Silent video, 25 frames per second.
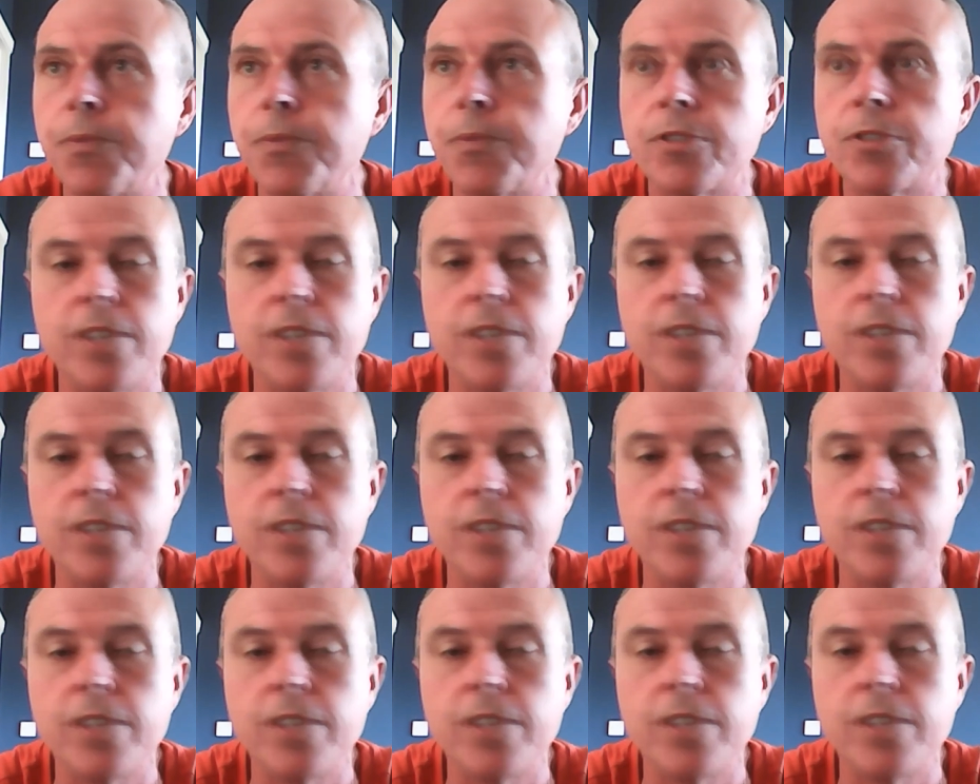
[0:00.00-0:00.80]

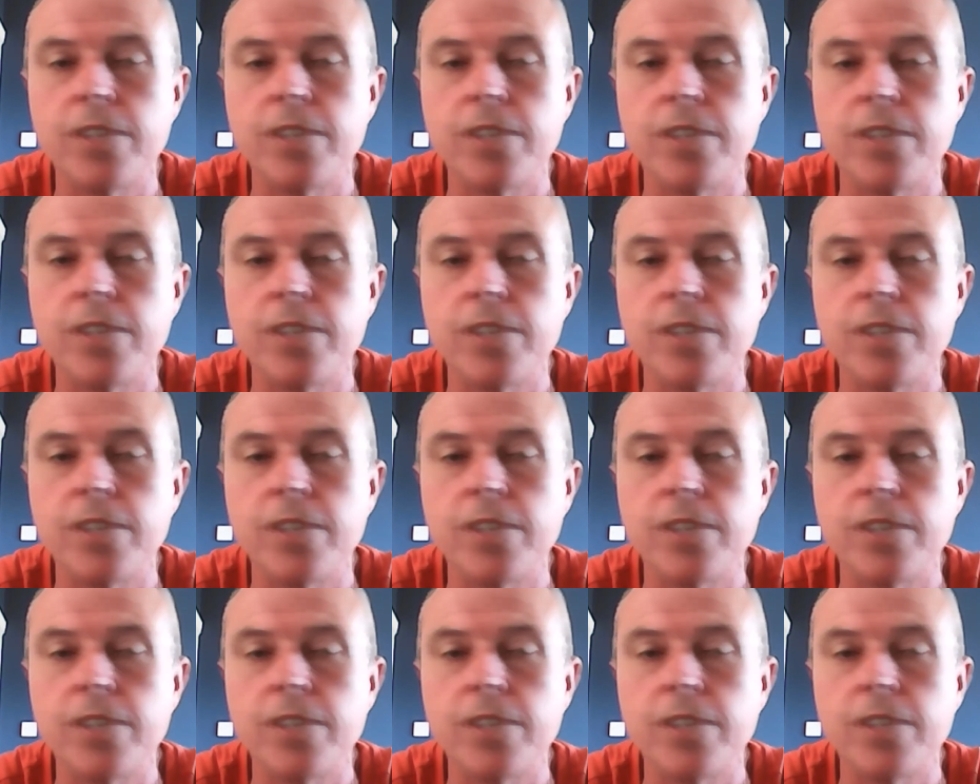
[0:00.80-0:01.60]

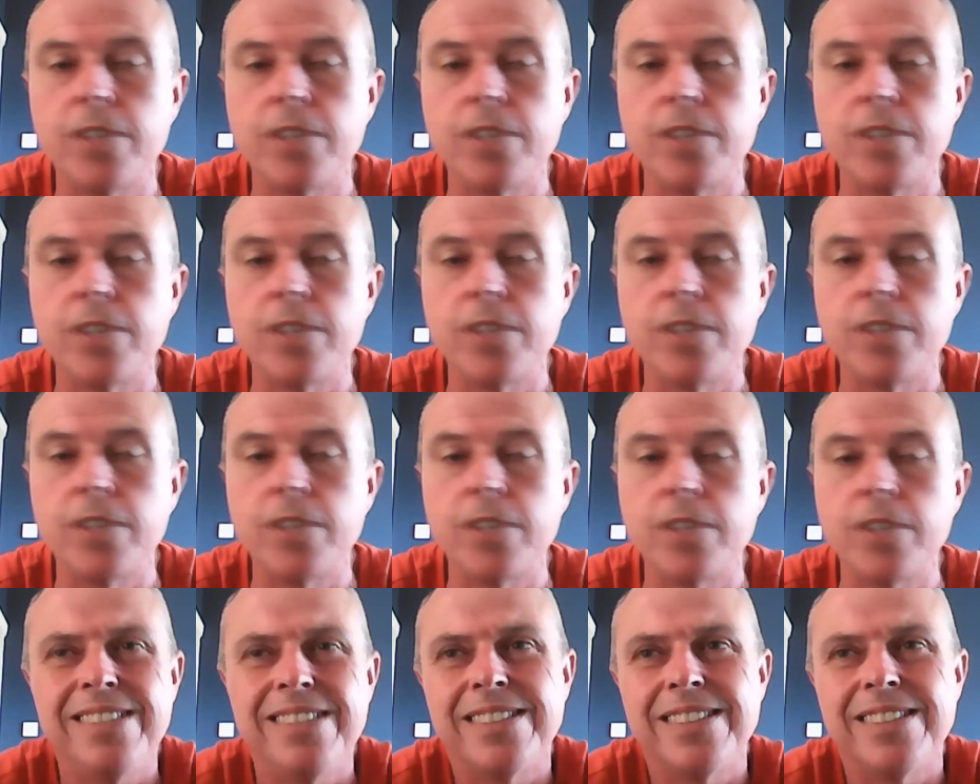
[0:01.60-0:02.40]
snippets
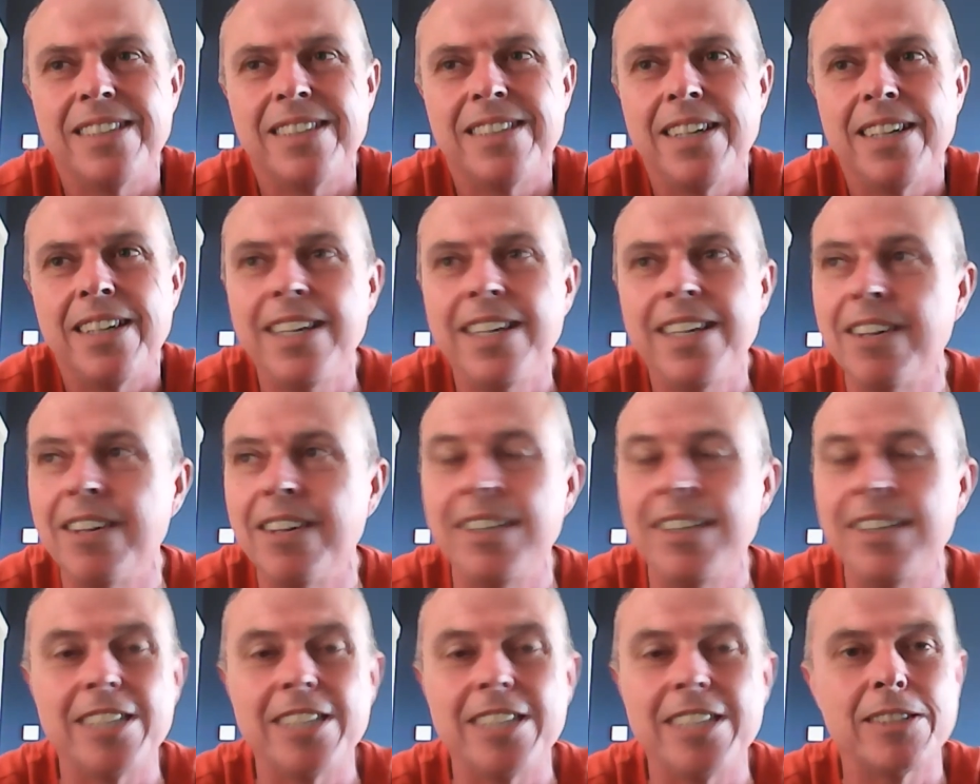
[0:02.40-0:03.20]
of information
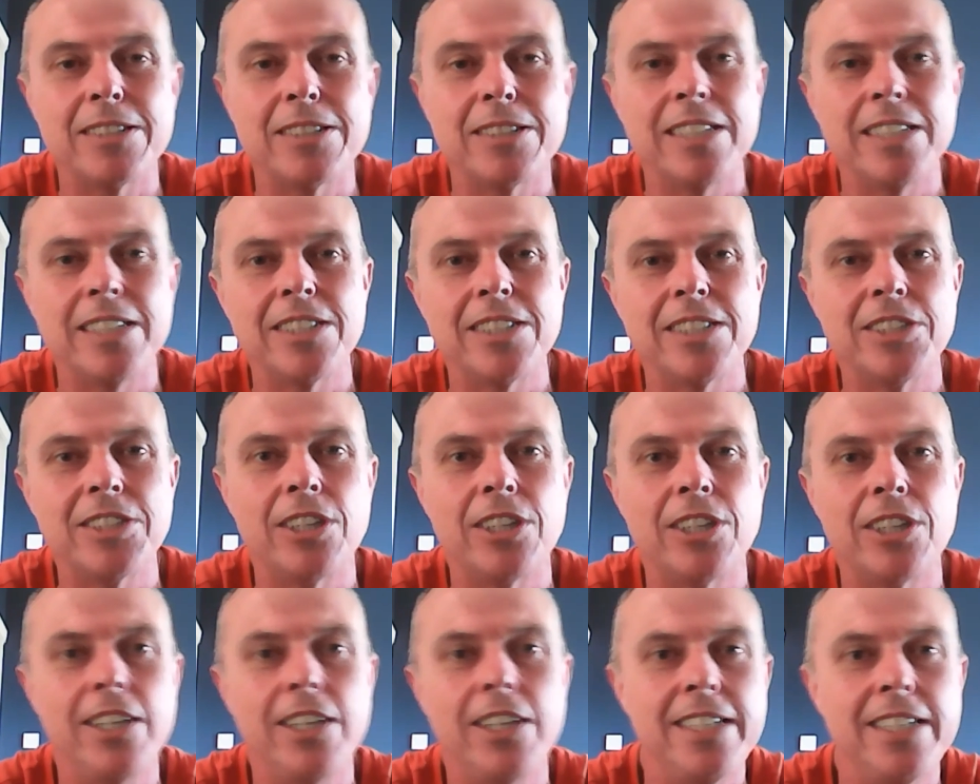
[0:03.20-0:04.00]
that really,
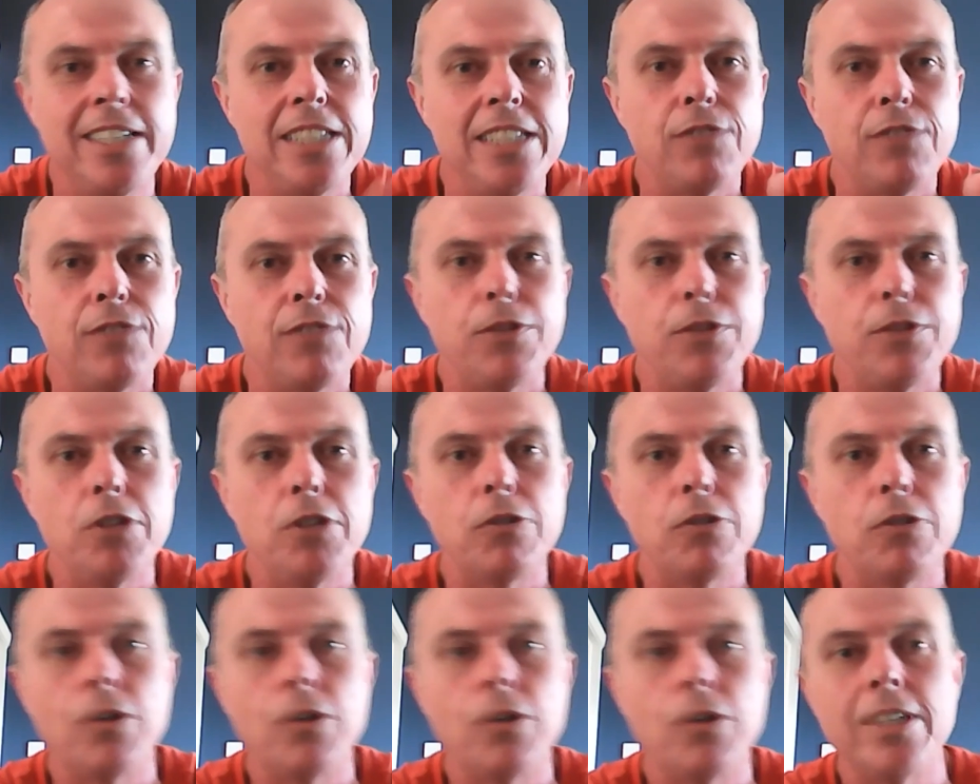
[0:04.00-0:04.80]
unless there's a
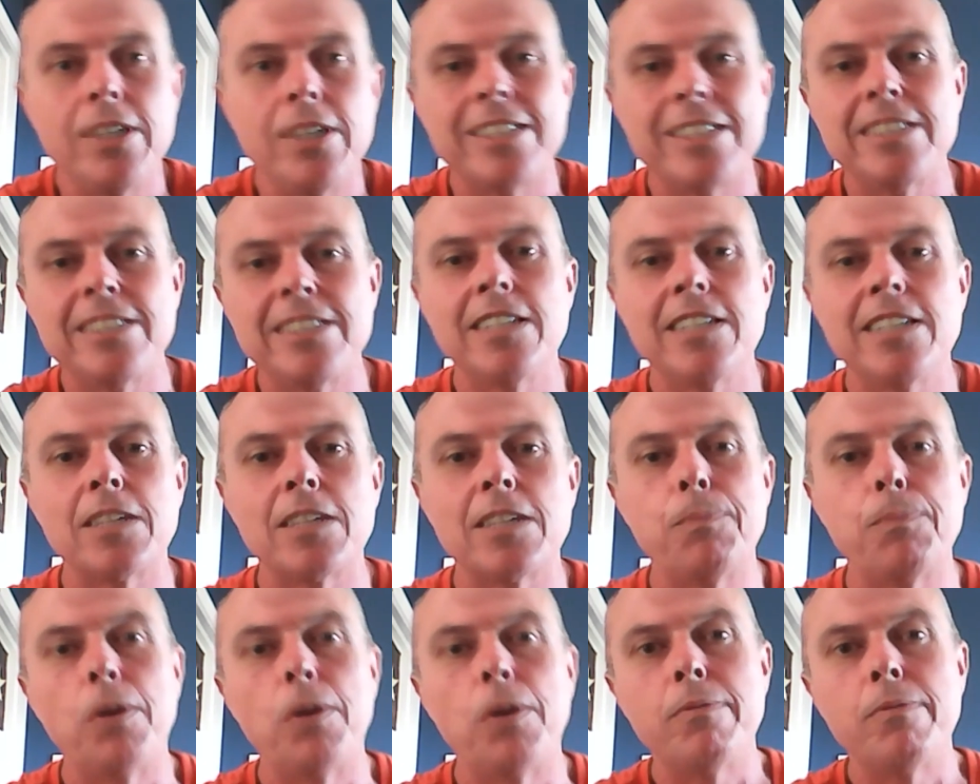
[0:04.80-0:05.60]
Chinese bureaulist that
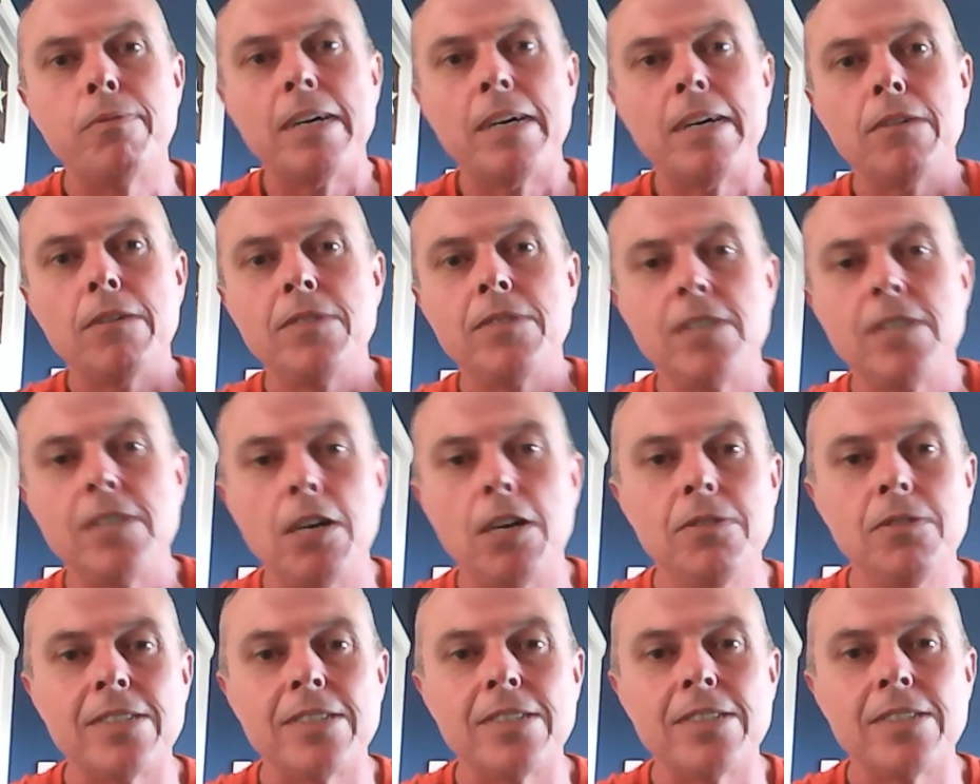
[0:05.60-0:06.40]
pop round the
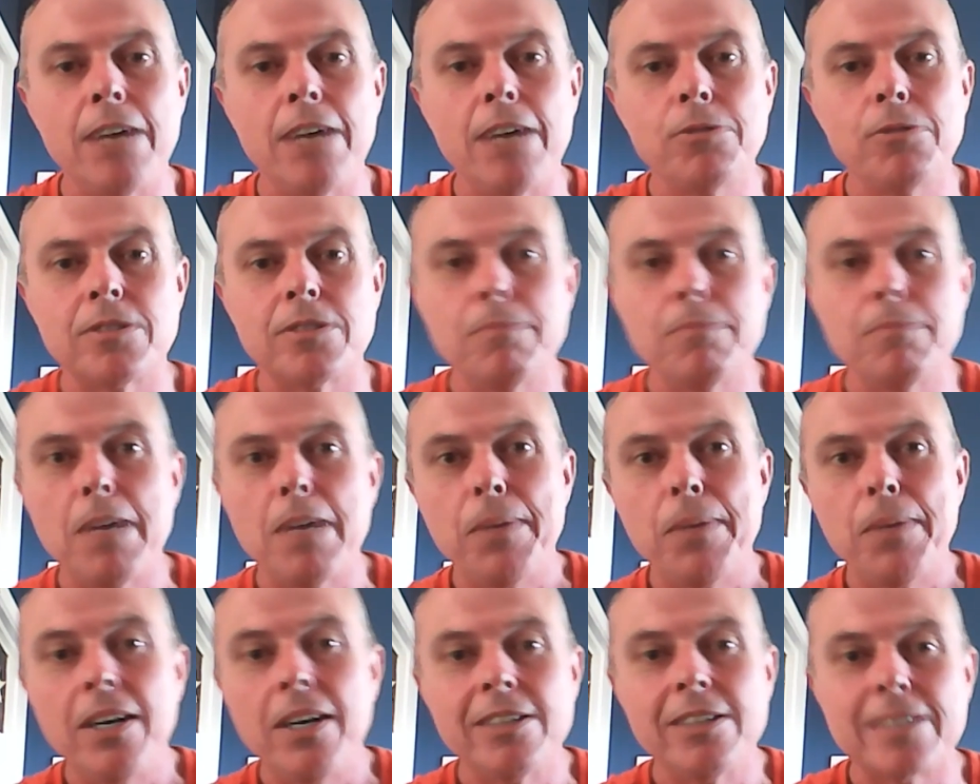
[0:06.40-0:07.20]
owner's house and maybe
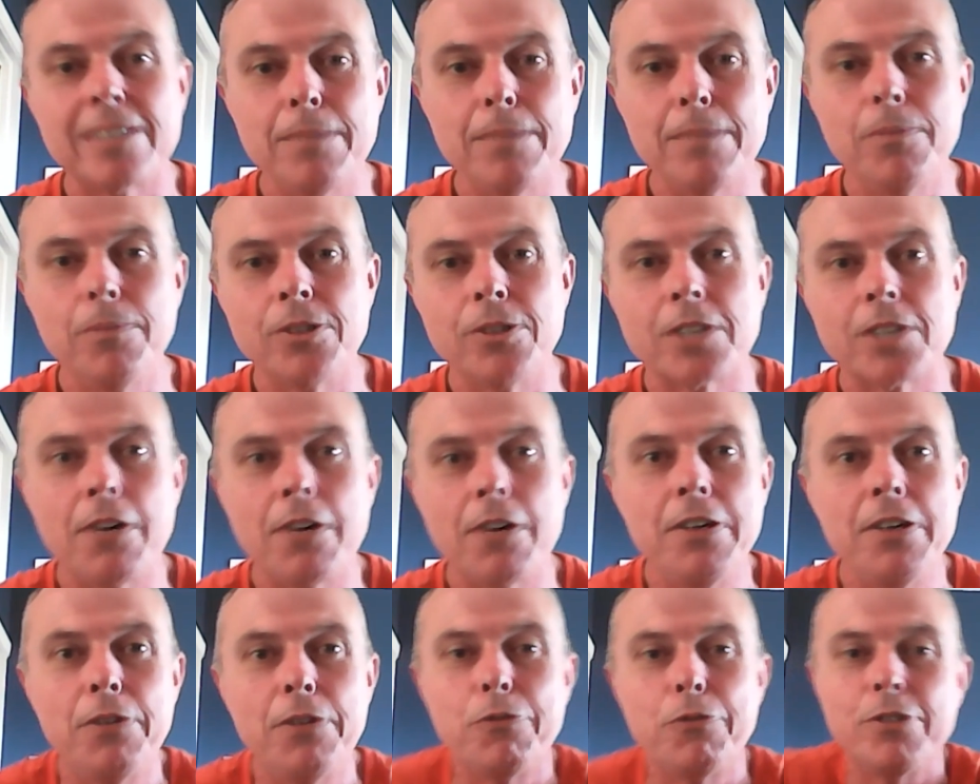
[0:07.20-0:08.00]
ask him what's going on
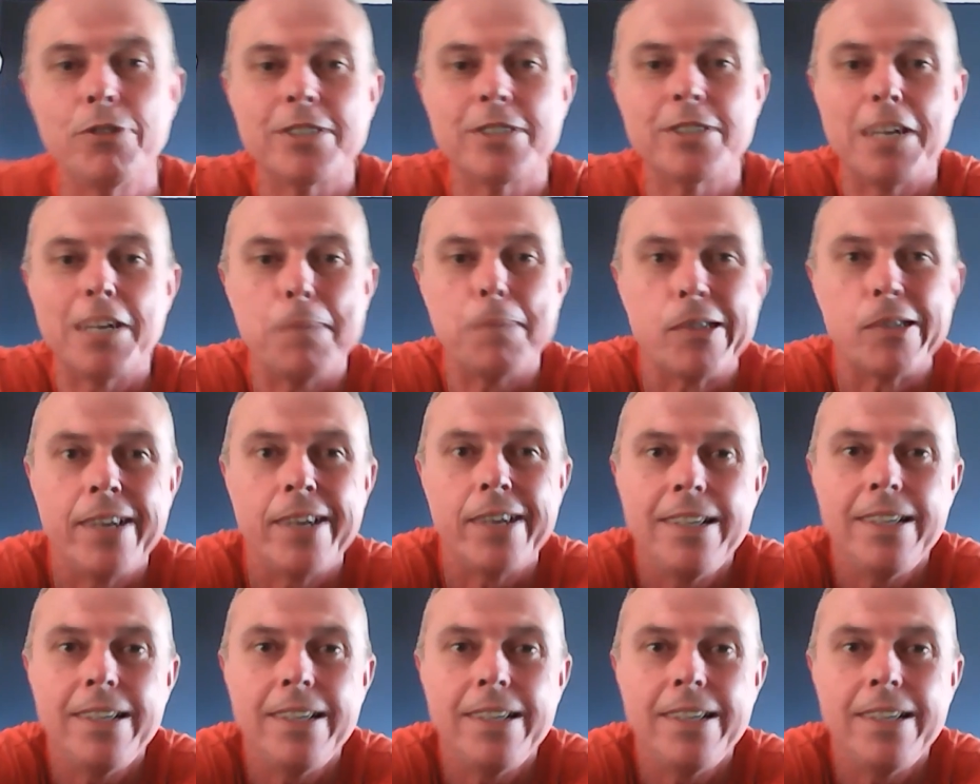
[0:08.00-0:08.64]
for us, that'd be great.